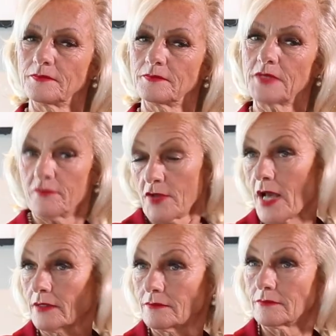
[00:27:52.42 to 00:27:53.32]
If
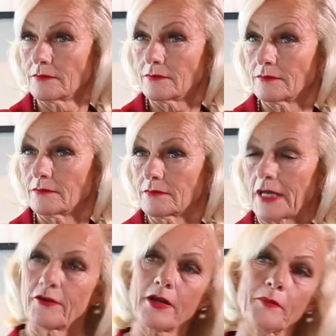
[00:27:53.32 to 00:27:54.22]
not, I
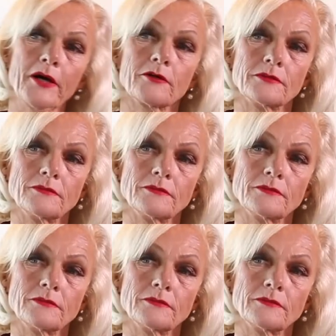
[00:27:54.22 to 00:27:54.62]
ring a bell.